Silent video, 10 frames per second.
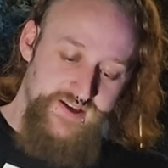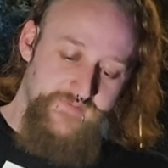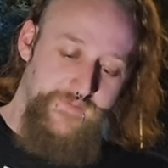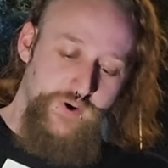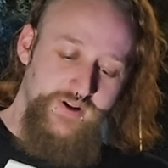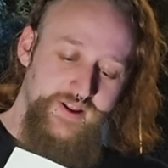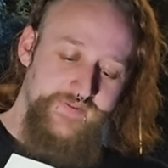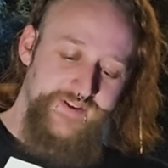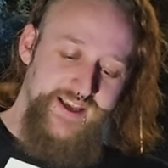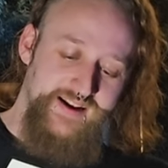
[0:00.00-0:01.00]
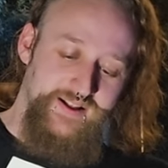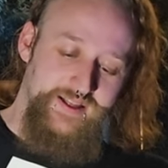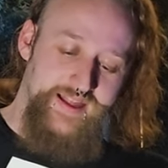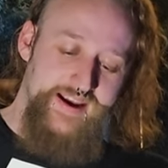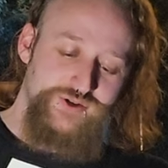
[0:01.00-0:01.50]
forklift and
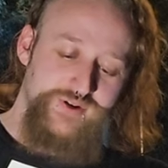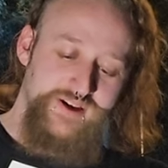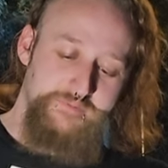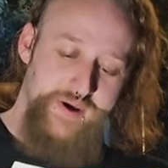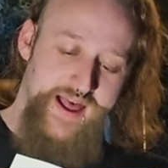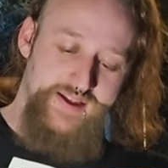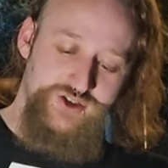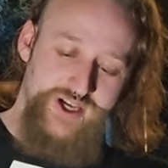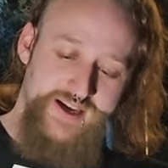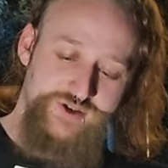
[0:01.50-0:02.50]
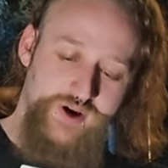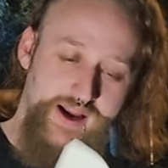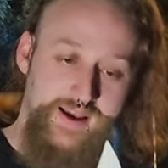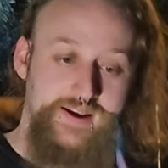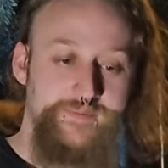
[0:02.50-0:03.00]
electric pallet jack
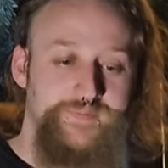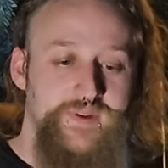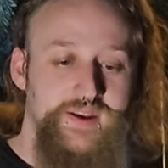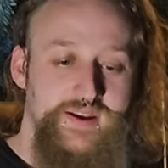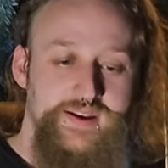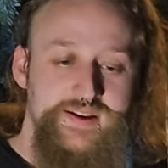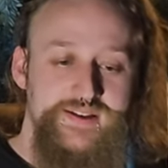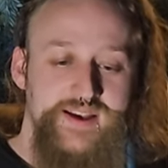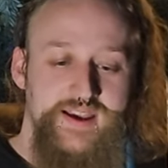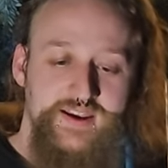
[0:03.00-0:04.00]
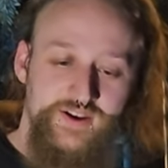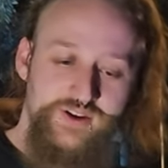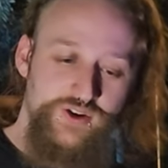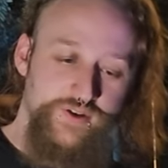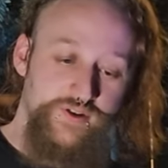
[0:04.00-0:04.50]
training. It's like
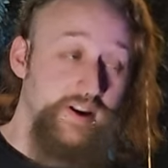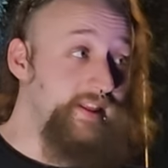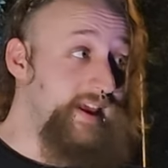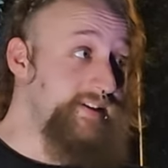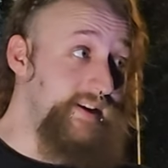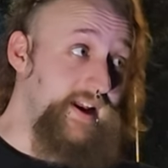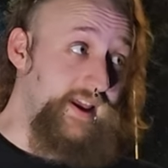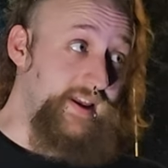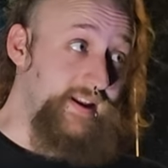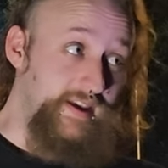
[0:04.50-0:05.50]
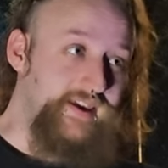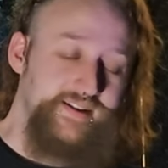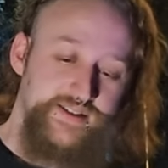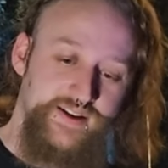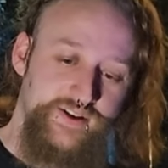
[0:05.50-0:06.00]
you go through, and that's not it. It
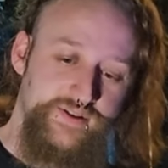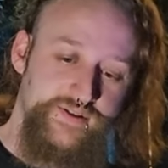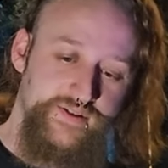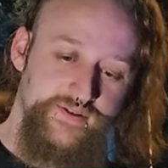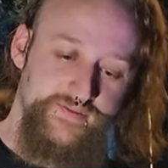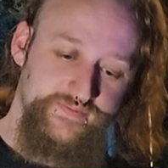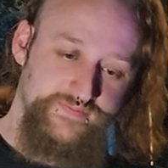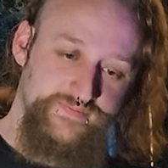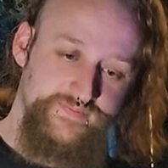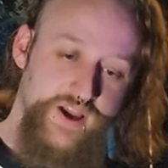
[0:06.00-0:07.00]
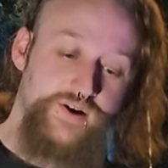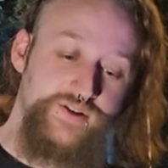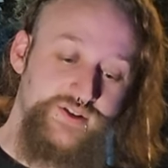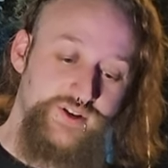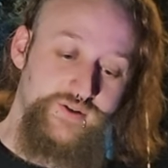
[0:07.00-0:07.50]
continues. Oh,
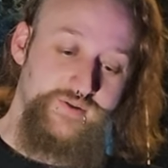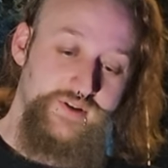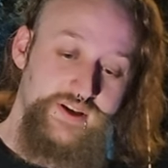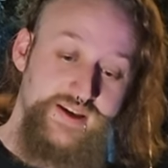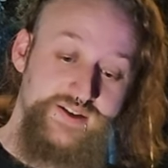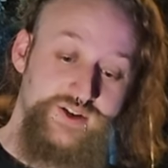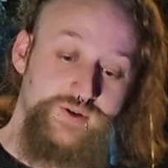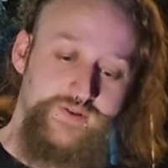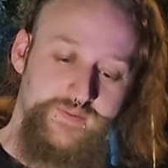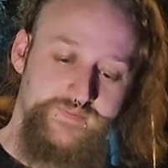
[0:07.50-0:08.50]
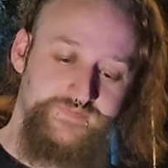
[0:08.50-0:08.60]
it's two. He has two of them.